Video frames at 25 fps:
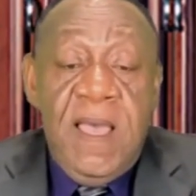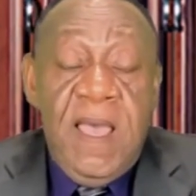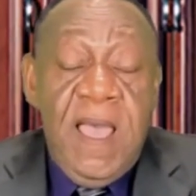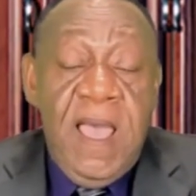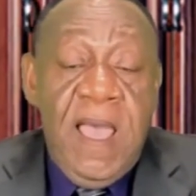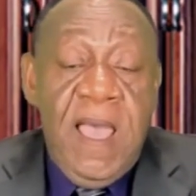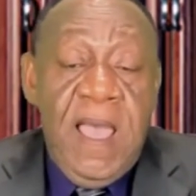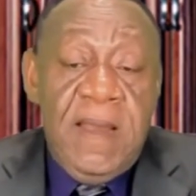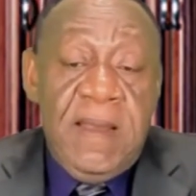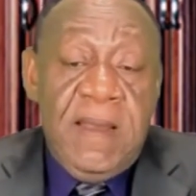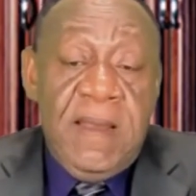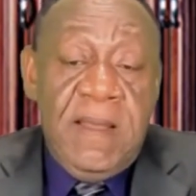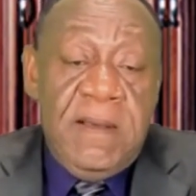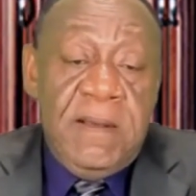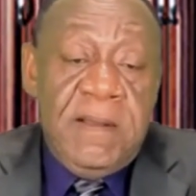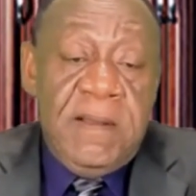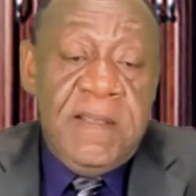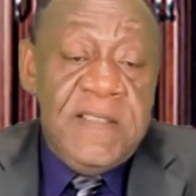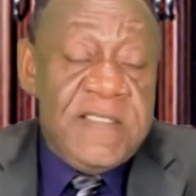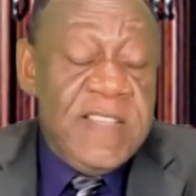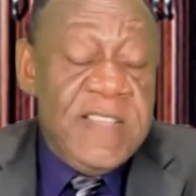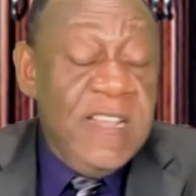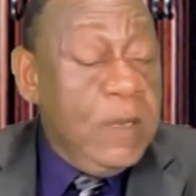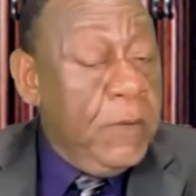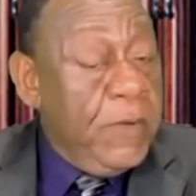And
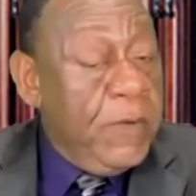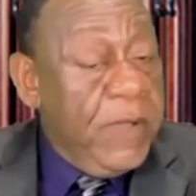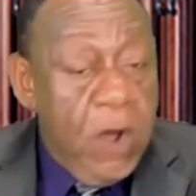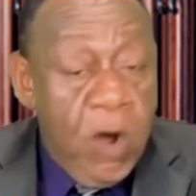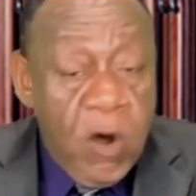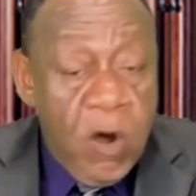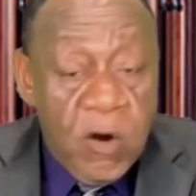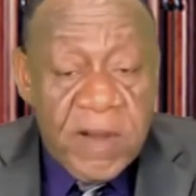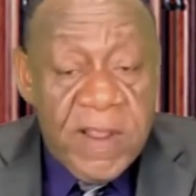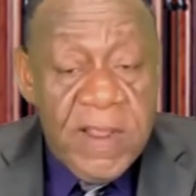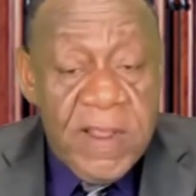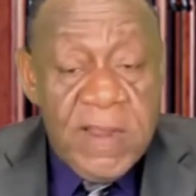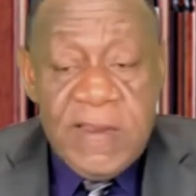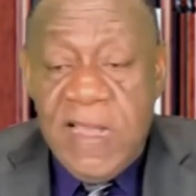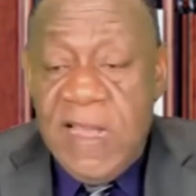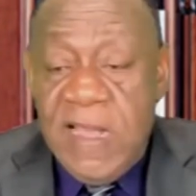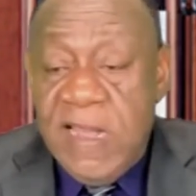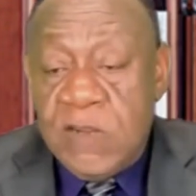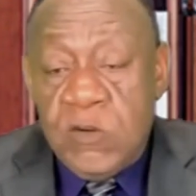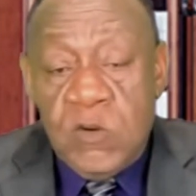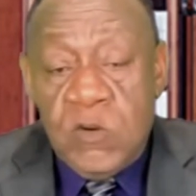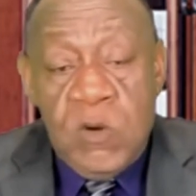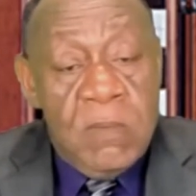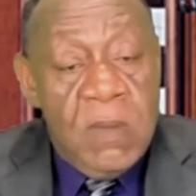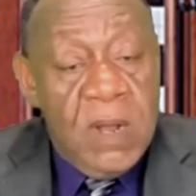he said they were hungry, they
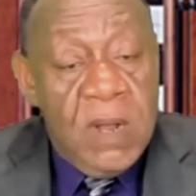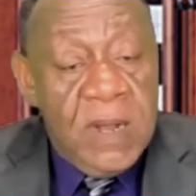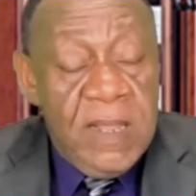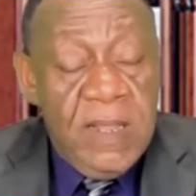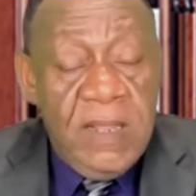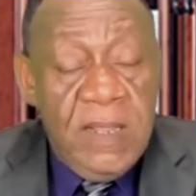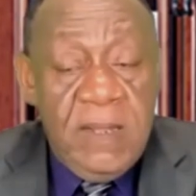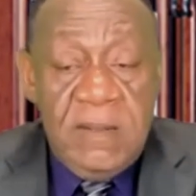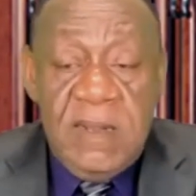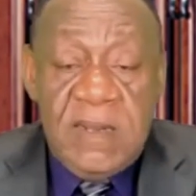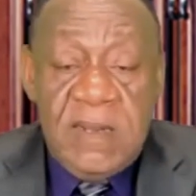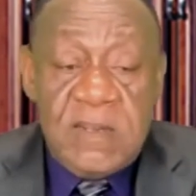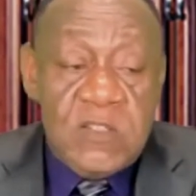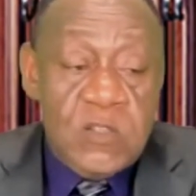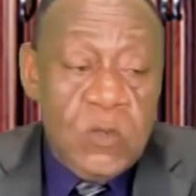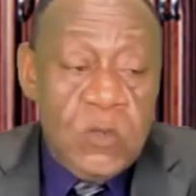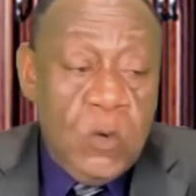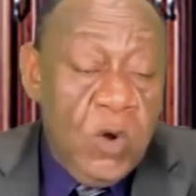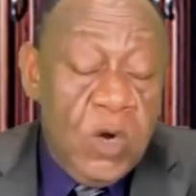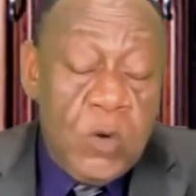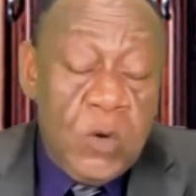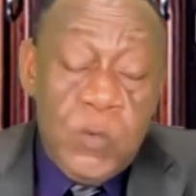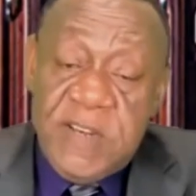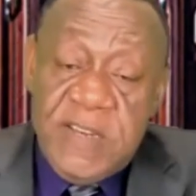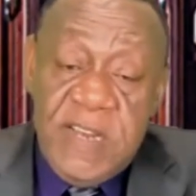had no money. And so
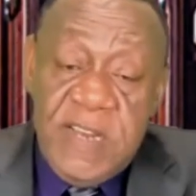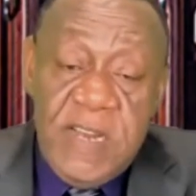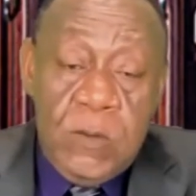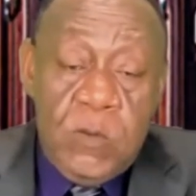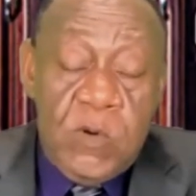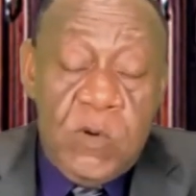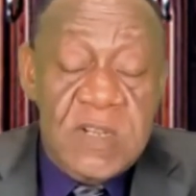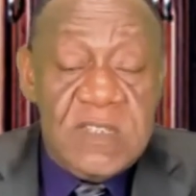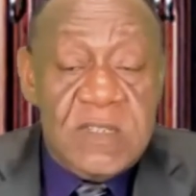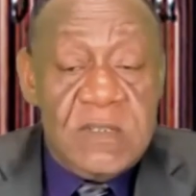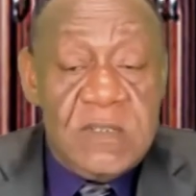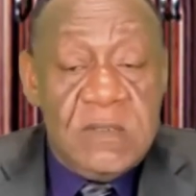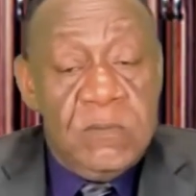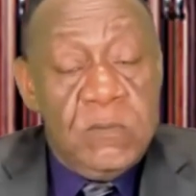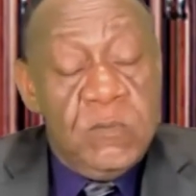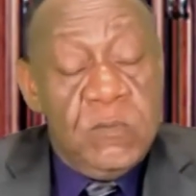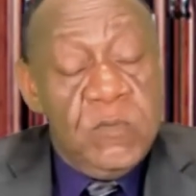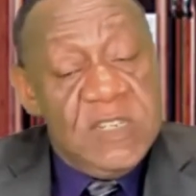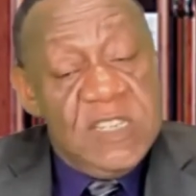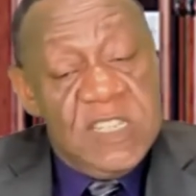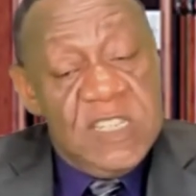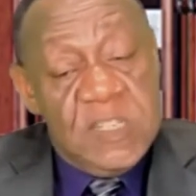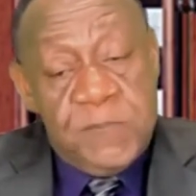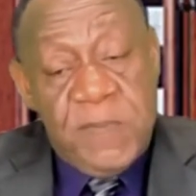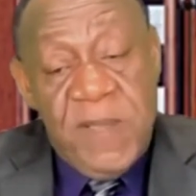what we did was
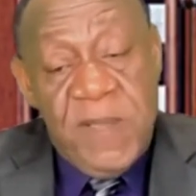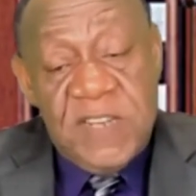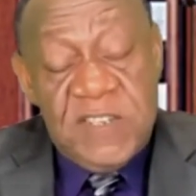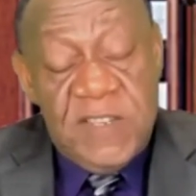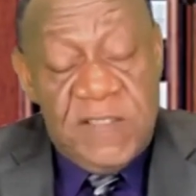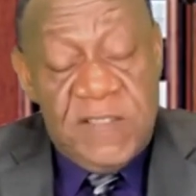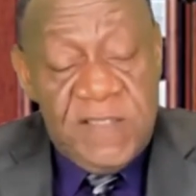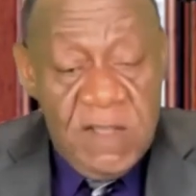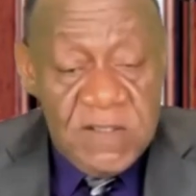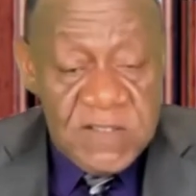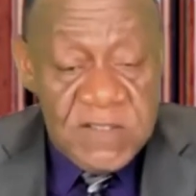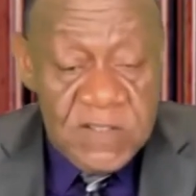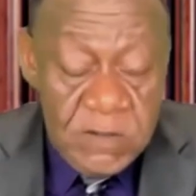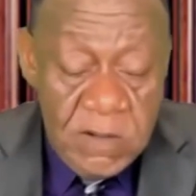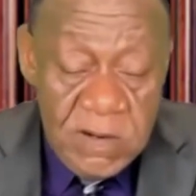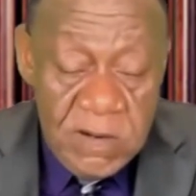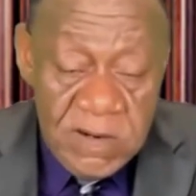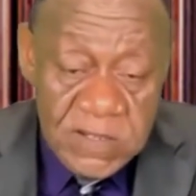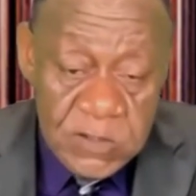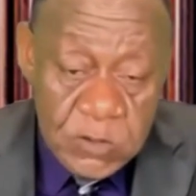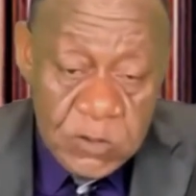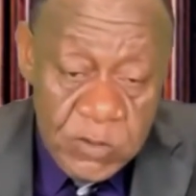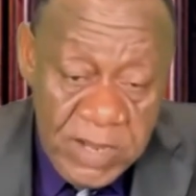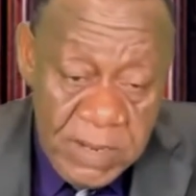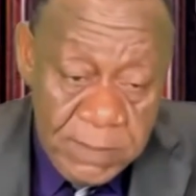we dispatched
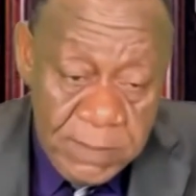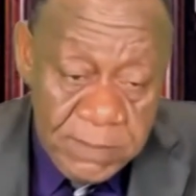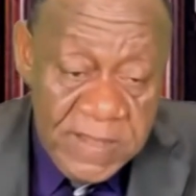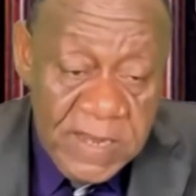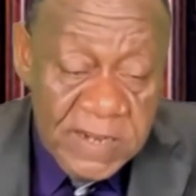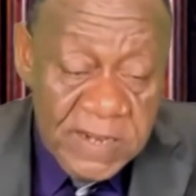$1,000 to him.